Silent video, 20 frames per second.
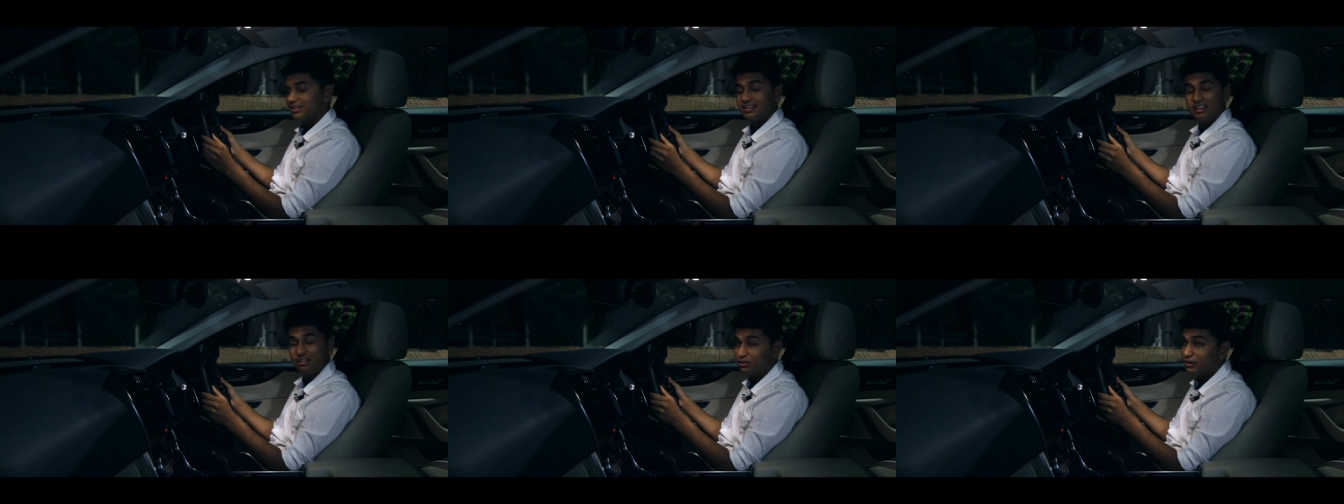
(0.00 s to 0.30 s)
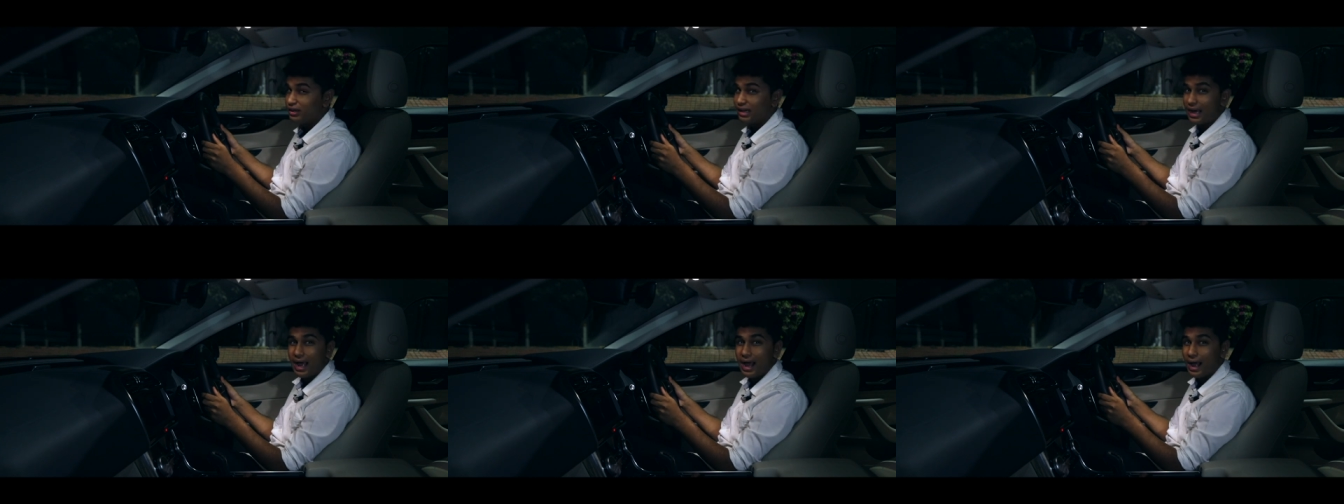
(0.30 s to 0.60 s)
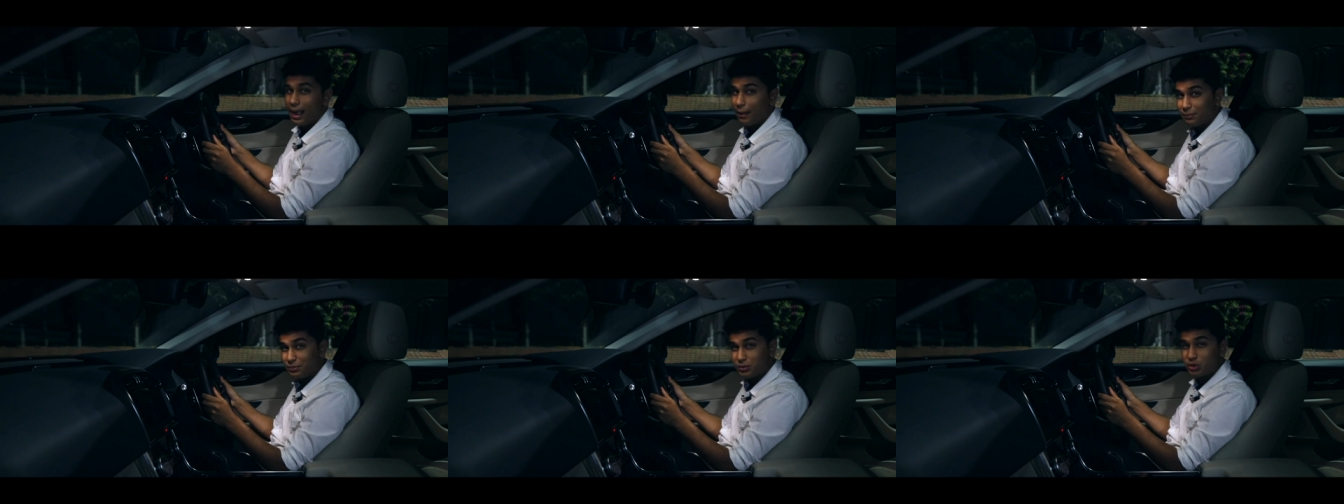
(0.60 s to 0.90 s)
they feel
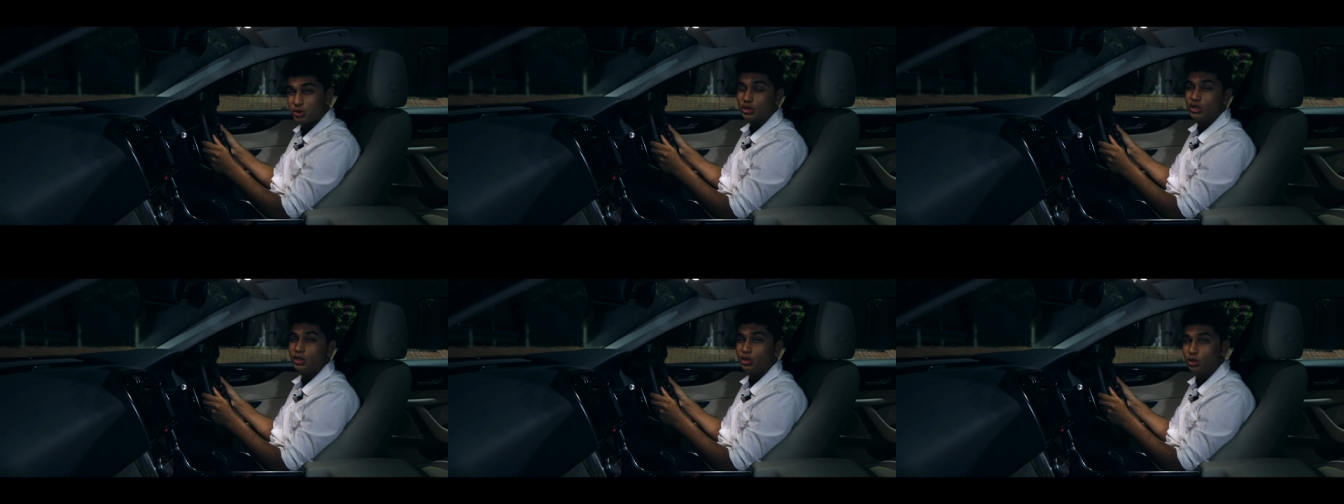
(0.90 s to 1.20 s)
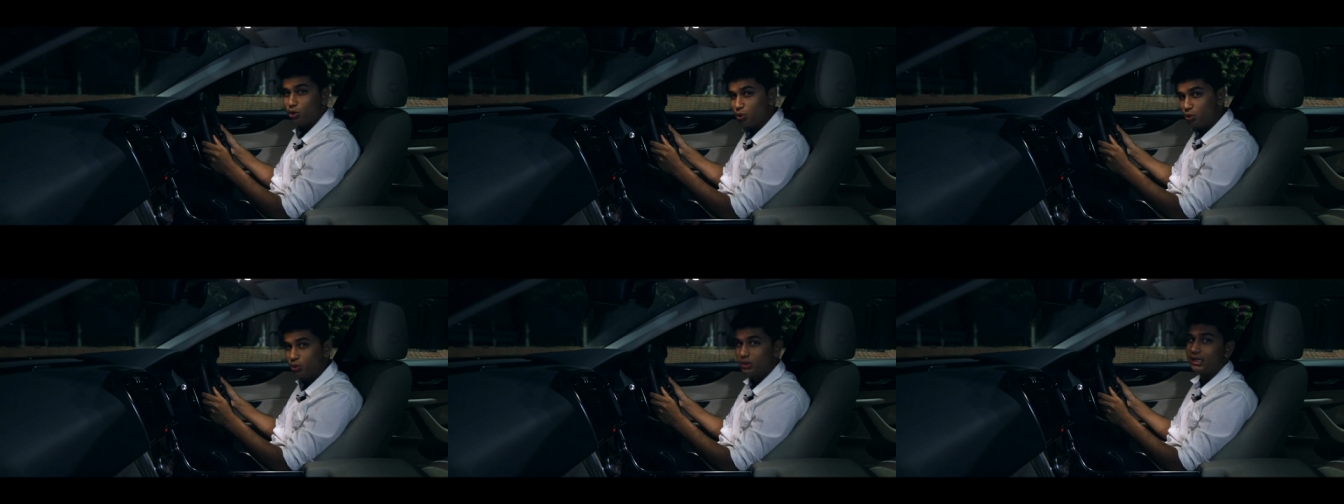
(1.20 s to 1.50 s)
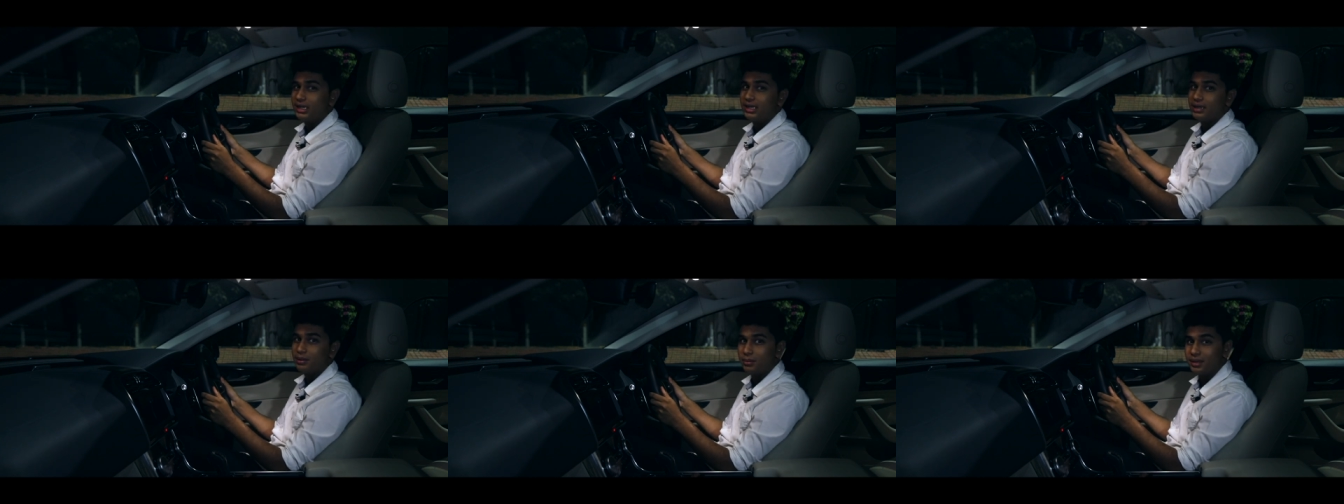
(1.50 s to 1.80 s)

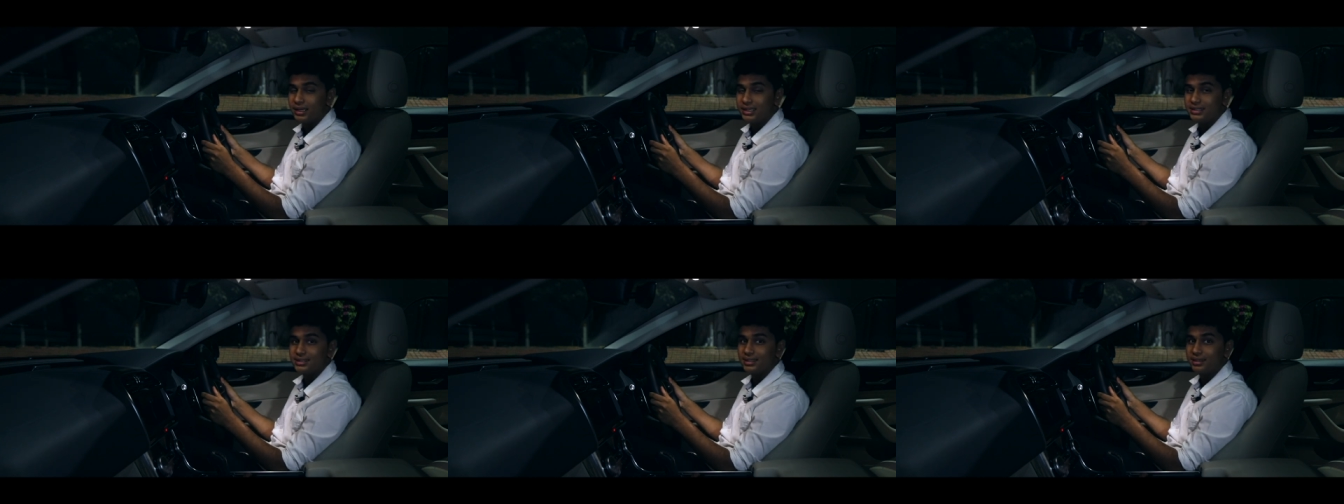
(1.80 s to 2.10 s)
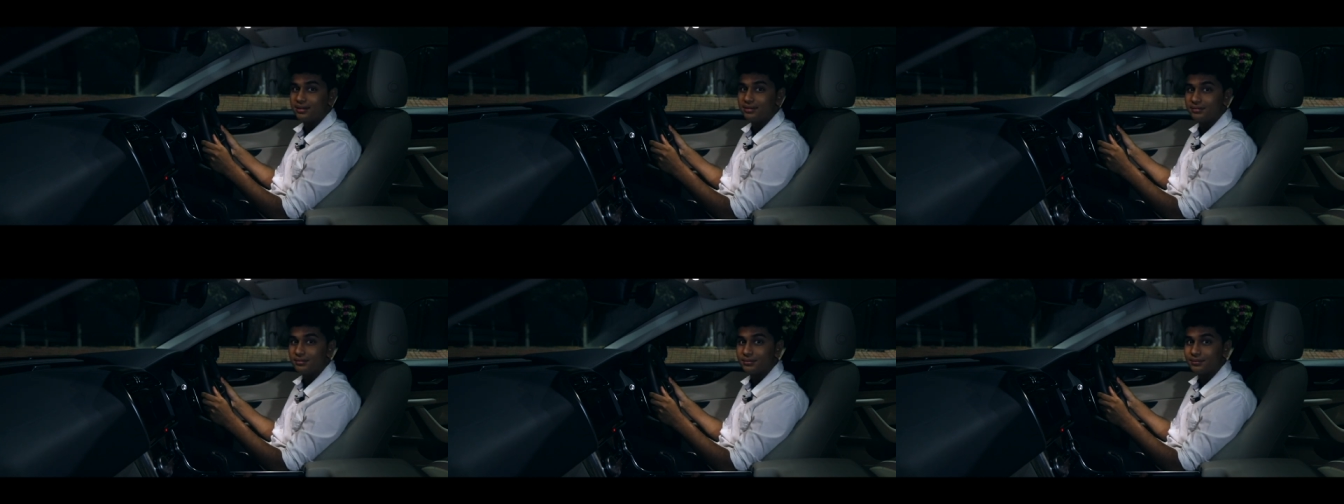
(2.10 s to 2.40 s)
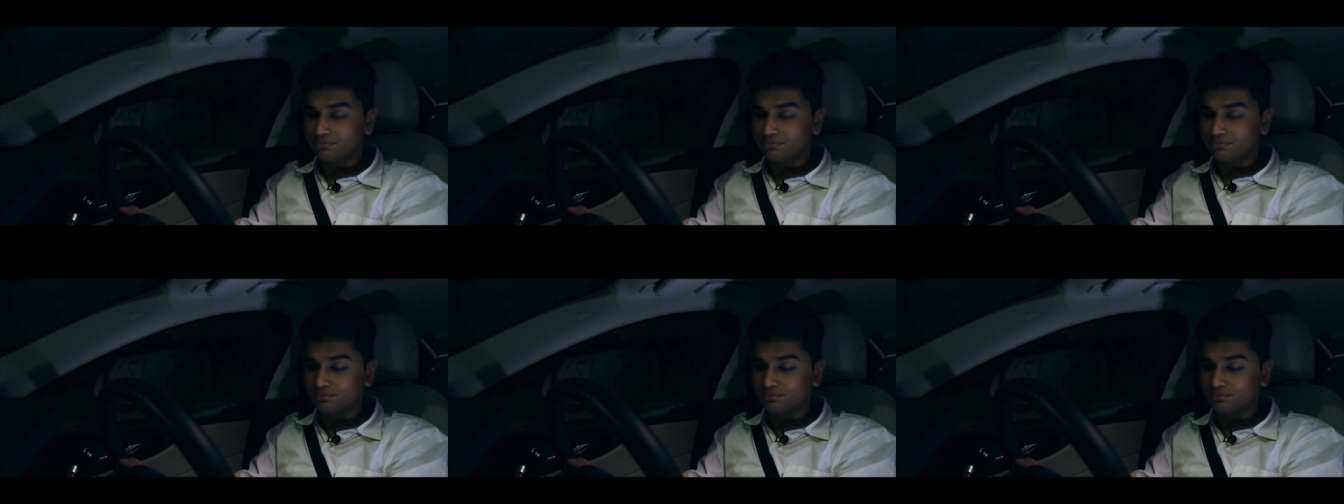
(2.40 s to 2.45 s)
absolutely amazing.